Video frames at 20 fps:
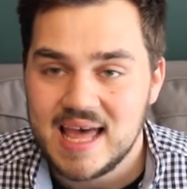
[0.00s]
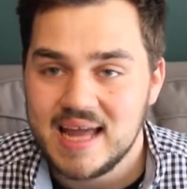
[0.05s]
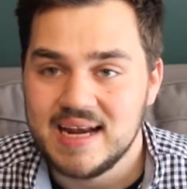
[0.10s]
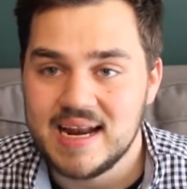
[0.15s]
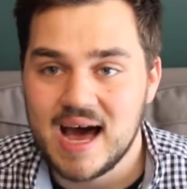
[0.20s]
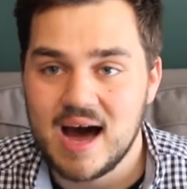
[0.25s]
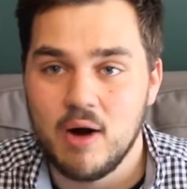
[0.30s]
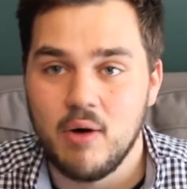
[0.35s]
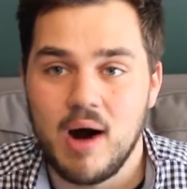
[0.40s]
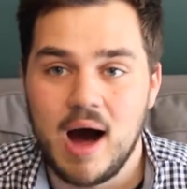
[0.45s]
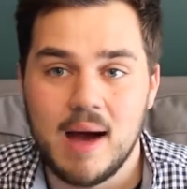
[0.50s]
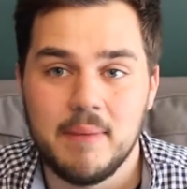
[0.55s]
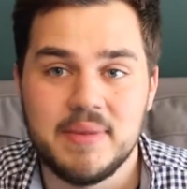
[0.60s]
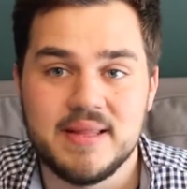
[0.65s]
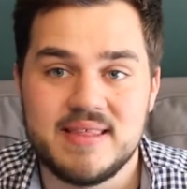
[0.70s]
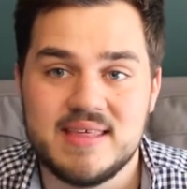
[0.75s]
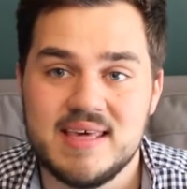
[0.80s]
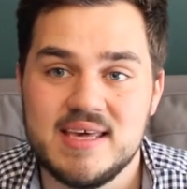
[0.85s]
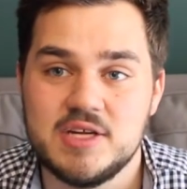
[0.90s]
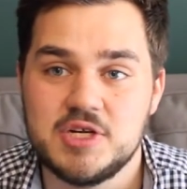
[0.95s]
Now, I'm
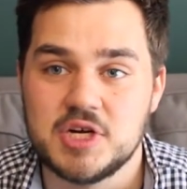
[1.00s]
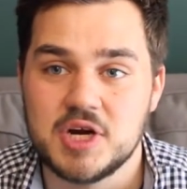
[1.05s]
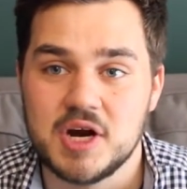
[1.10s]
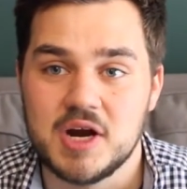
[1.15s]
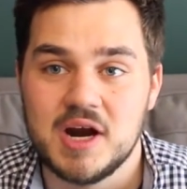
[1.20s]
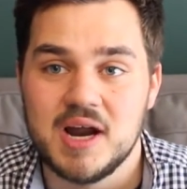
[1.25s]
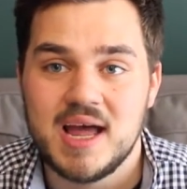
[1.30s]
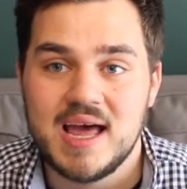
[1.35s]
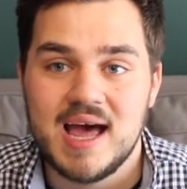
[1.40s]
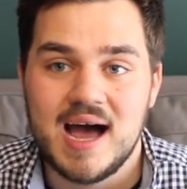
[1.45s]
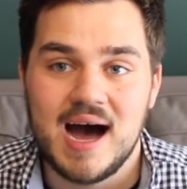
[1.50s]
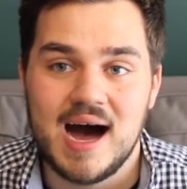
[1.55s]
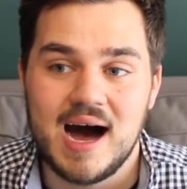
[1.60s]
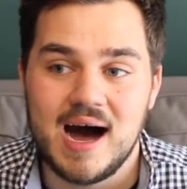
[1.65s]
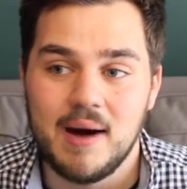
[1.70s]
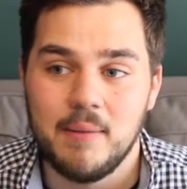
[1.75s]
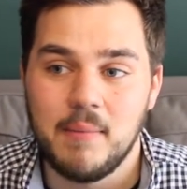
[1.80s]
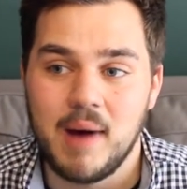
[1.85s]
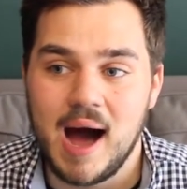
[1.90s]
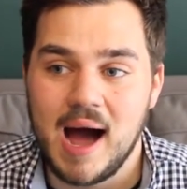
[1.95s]
a teacher.
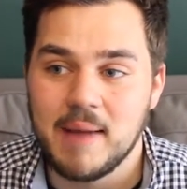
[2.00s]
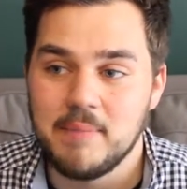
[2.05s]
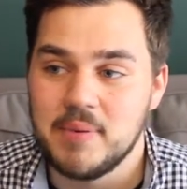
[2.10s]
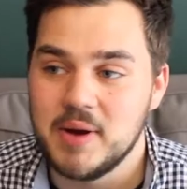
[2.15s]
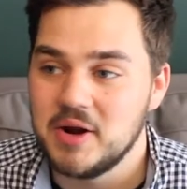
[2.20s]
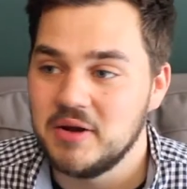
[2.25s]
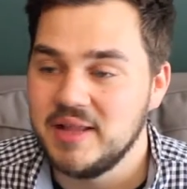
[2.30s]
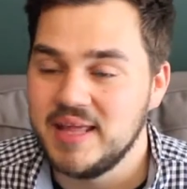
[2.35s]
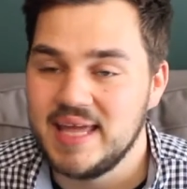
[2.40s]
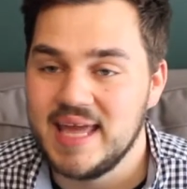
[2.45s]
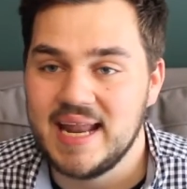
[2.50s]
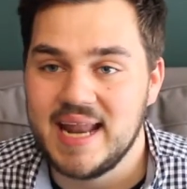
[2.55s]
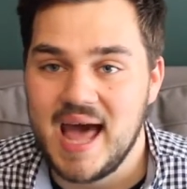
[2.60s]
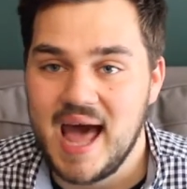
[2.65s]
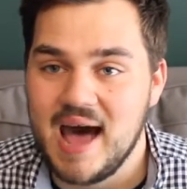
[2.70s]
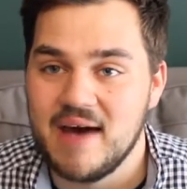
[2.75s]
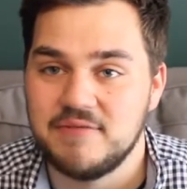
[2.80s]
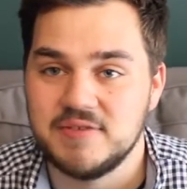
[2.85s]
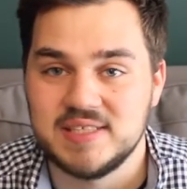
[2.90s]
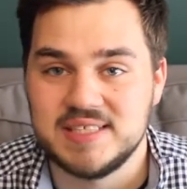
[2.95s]
I barely get
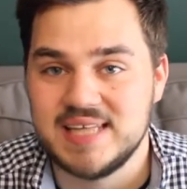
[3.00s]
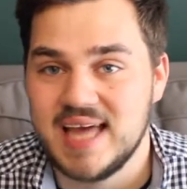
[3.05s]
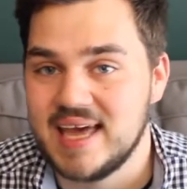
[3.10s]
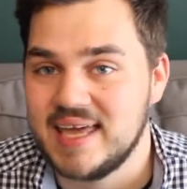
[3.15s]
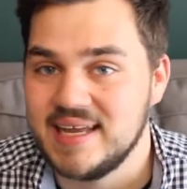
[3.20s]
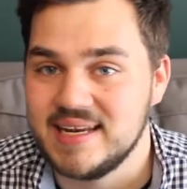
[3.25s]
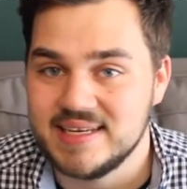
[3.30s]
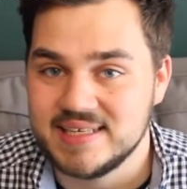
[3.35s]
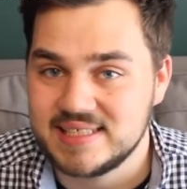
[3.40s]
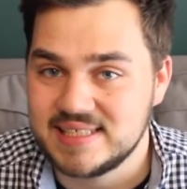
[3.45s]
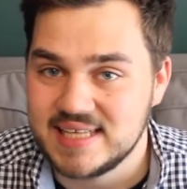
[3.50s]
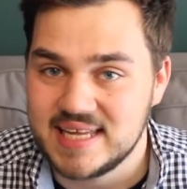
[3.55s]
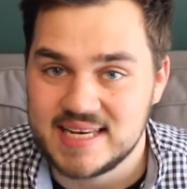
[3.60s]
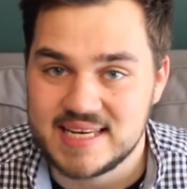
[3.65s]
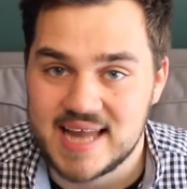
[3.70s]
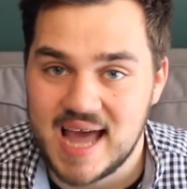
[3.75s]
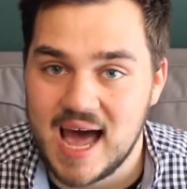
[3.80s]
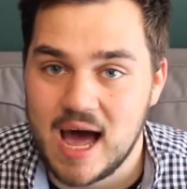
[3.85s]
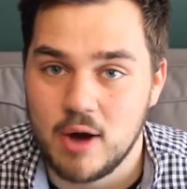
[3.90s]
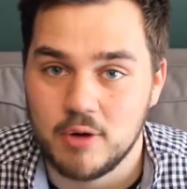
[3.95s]
half a second to
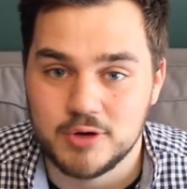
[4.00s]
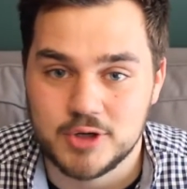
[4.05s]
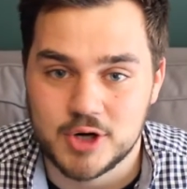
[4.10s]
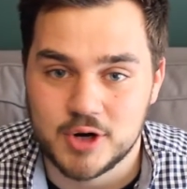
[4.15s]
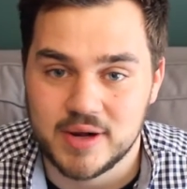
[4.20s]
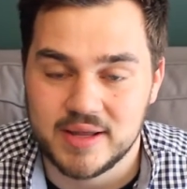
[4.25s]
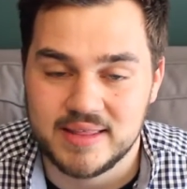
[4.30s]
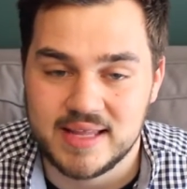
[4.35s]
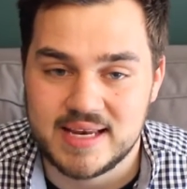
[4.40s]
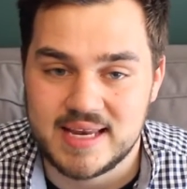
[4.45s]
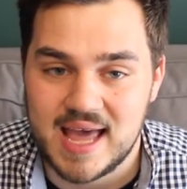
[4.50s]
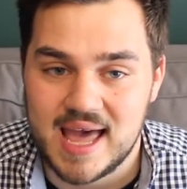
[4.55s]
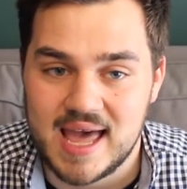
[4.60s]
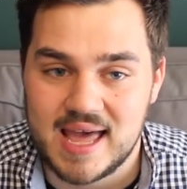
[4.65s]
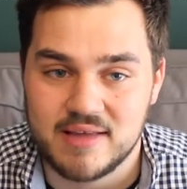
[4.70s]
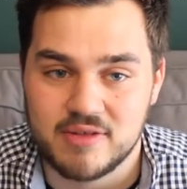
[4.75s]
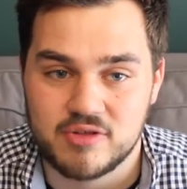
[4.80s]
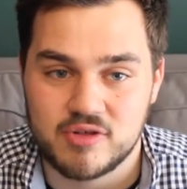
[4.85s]
sit down during the day,